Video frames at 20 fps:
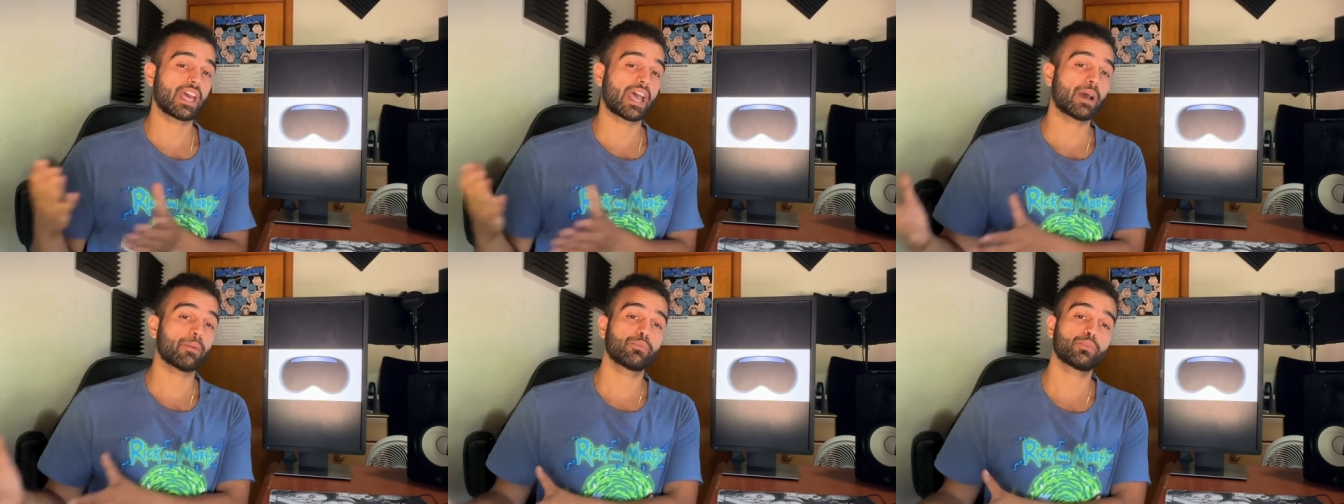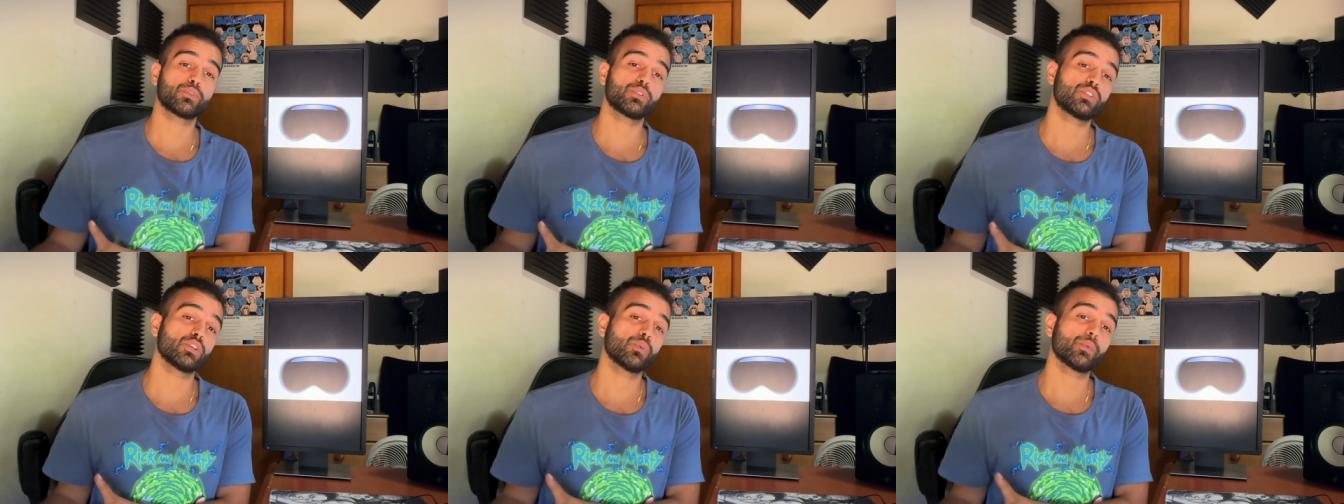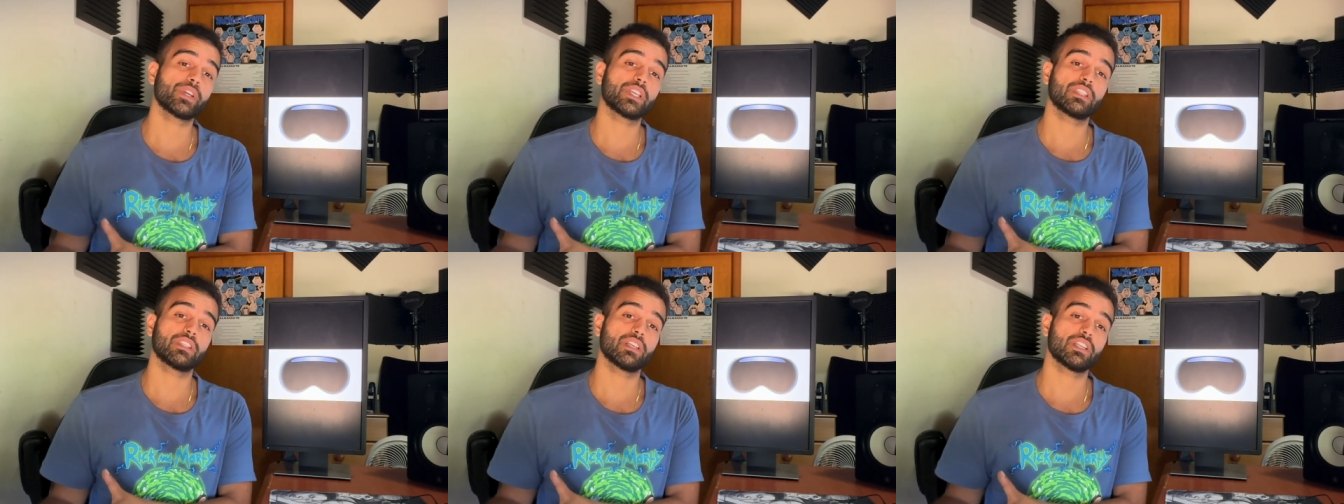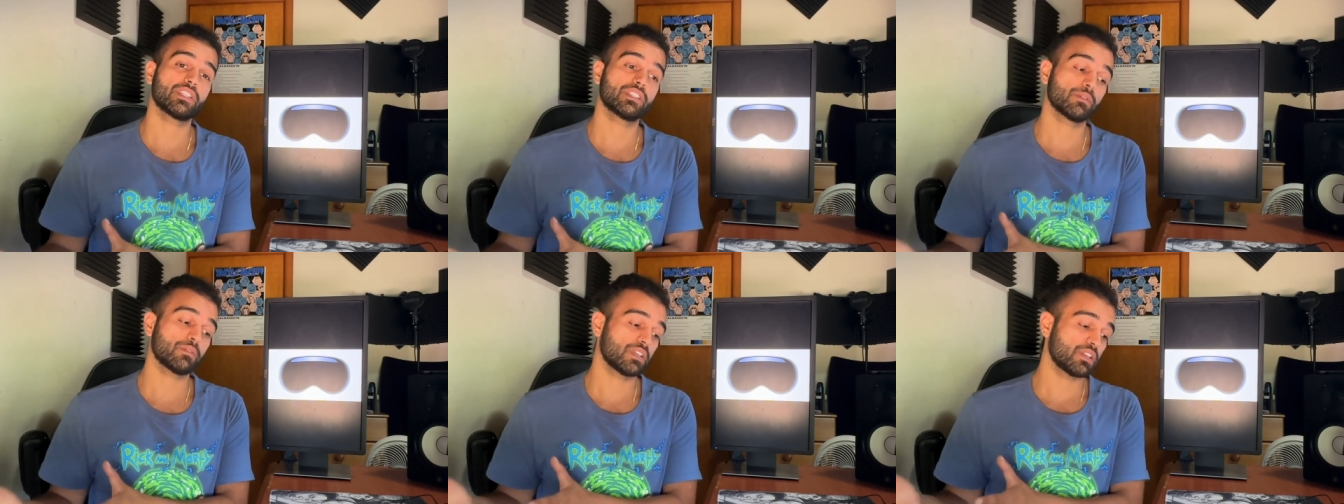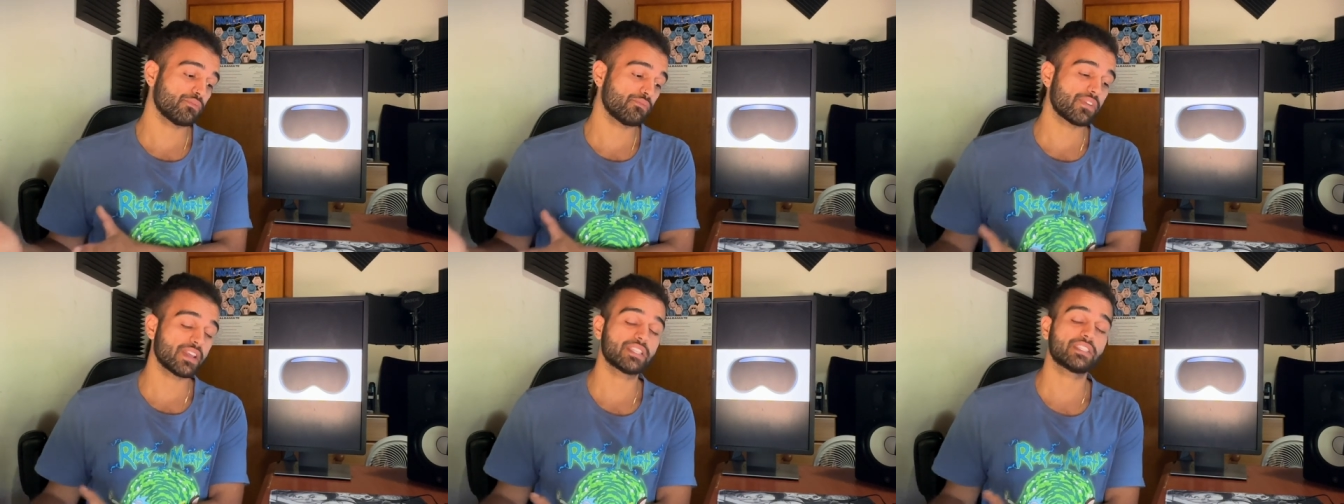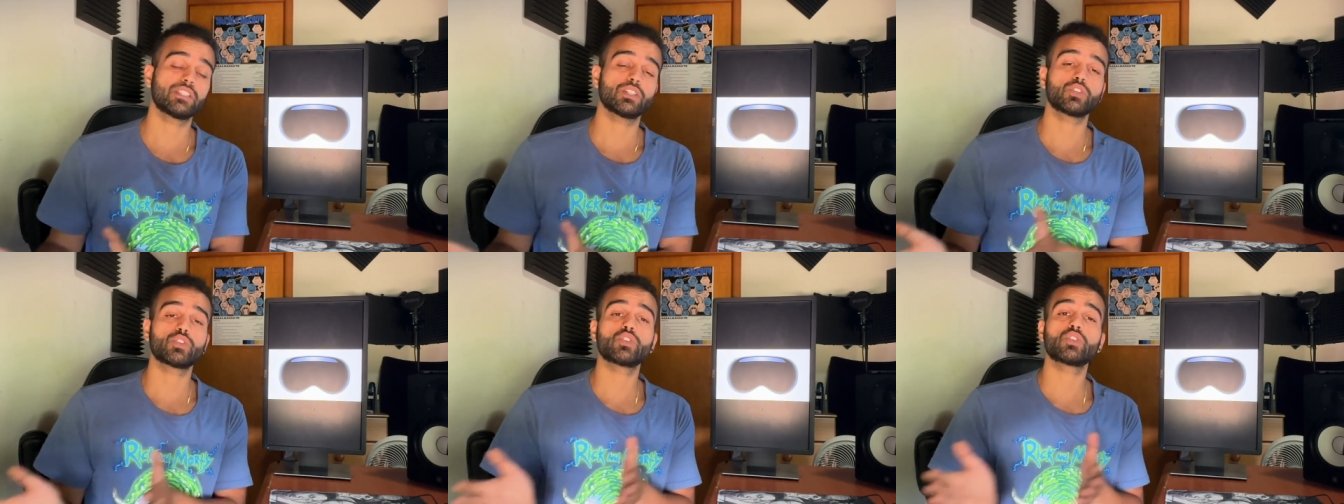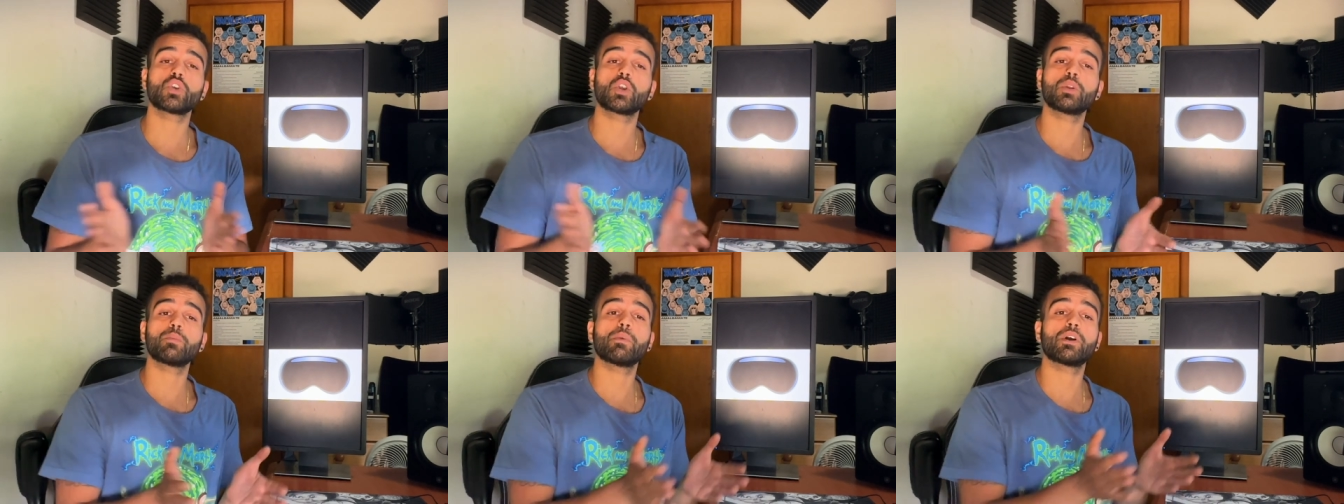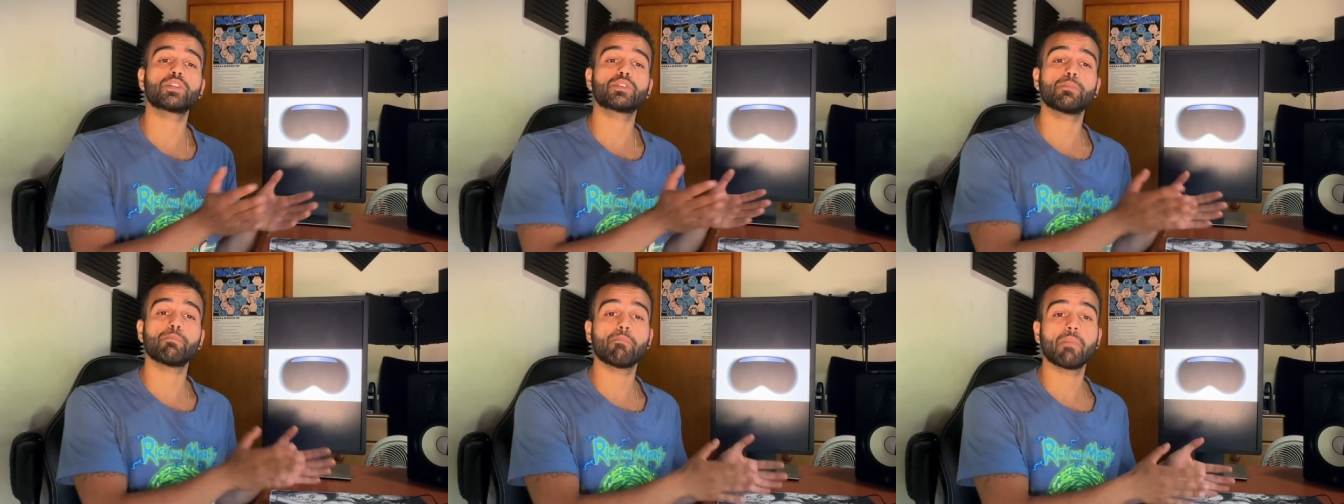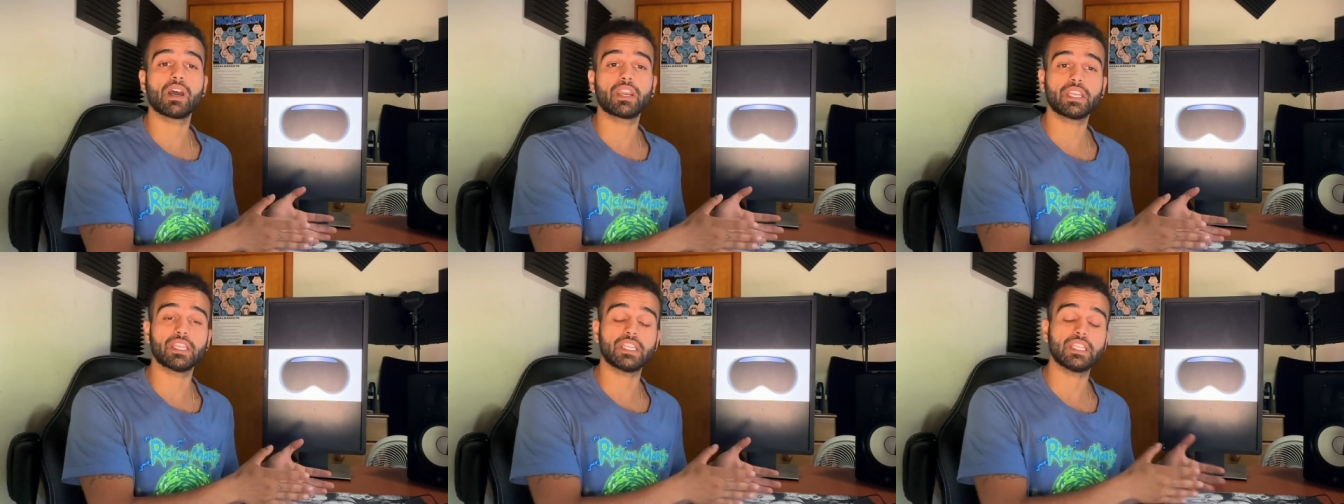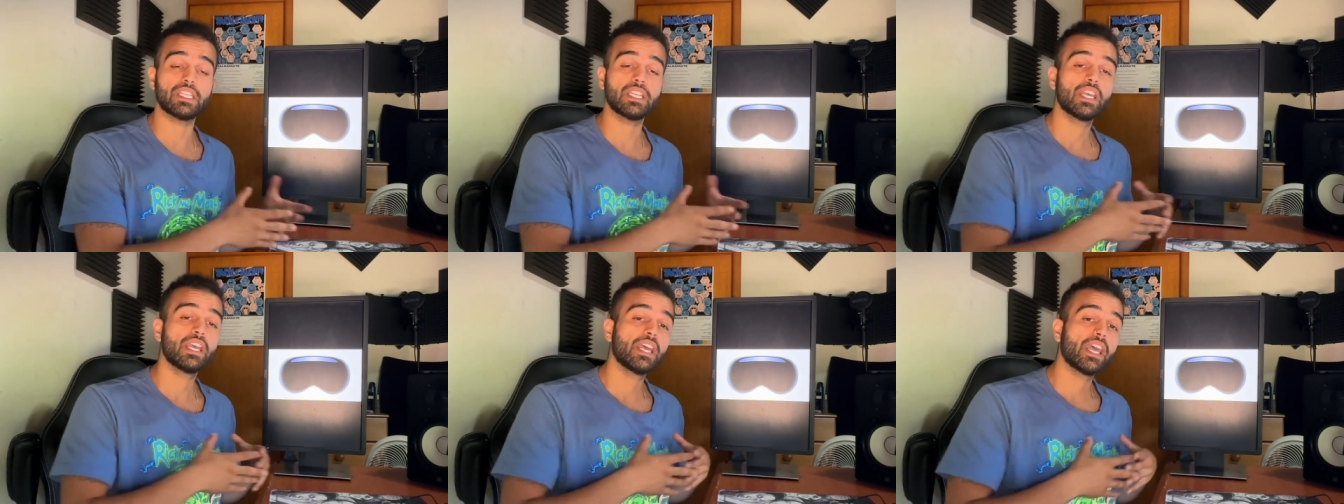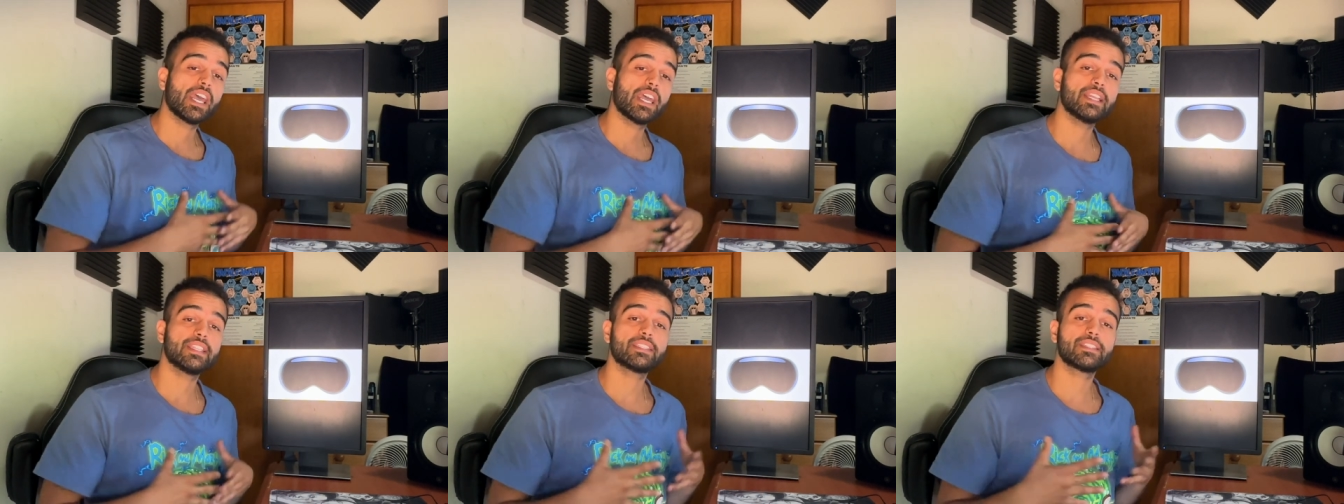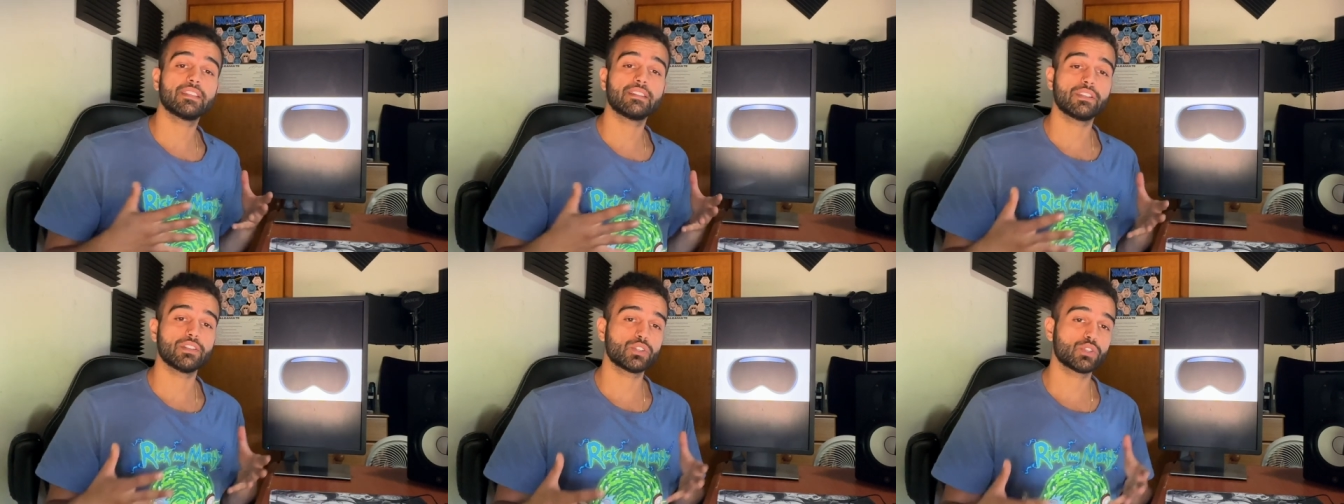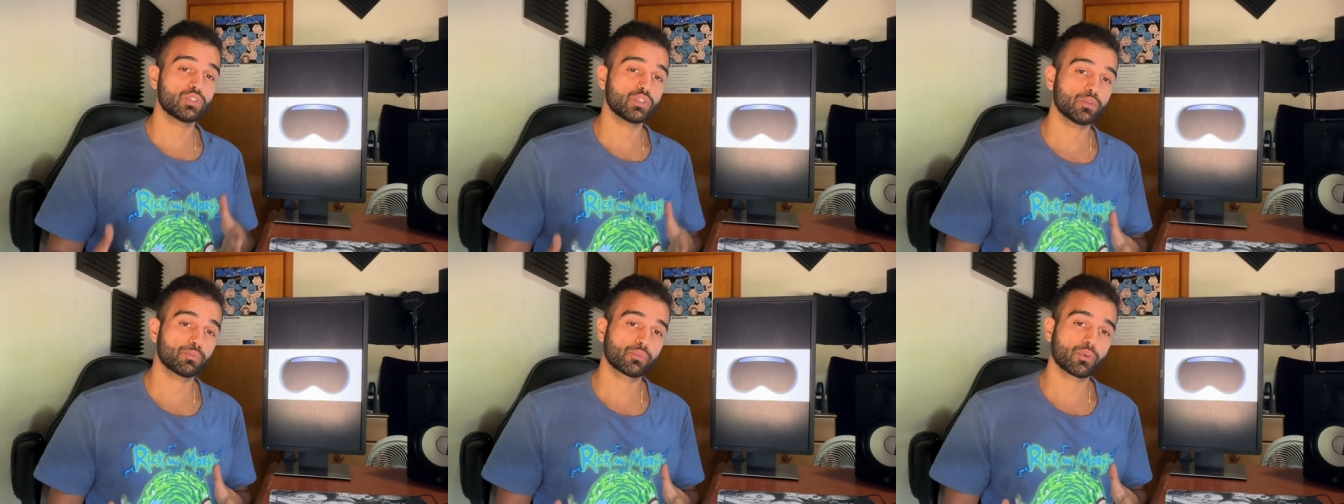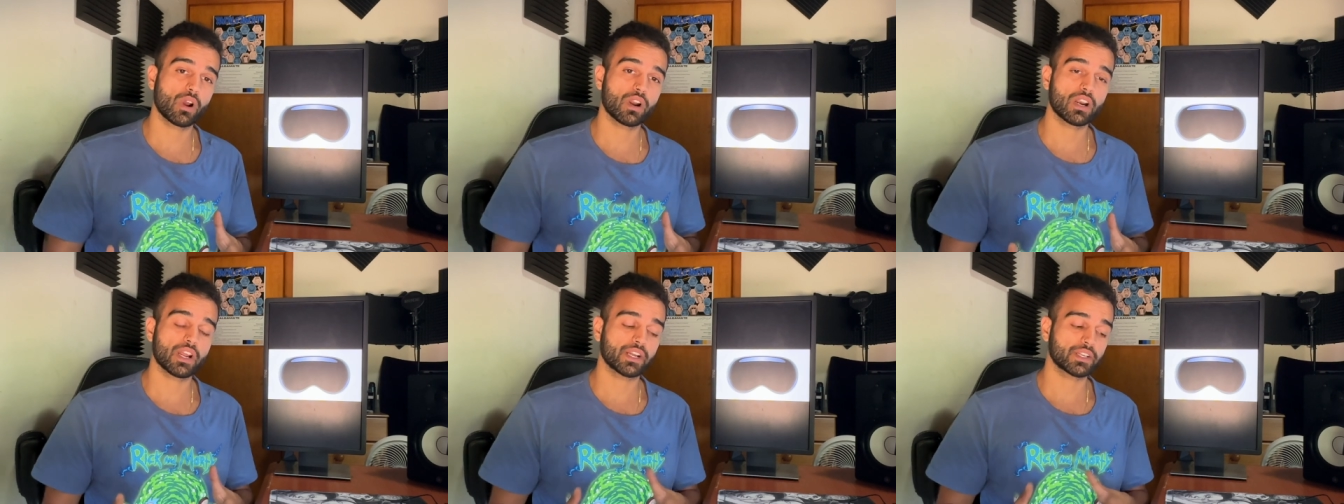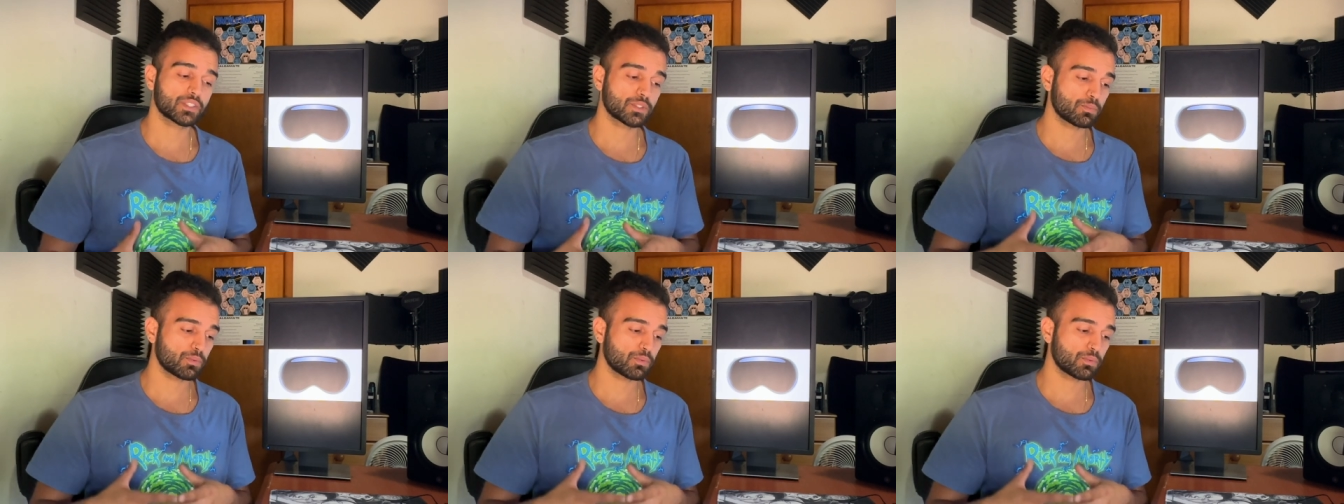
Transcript: Apple doing this and investing so much money into this new product,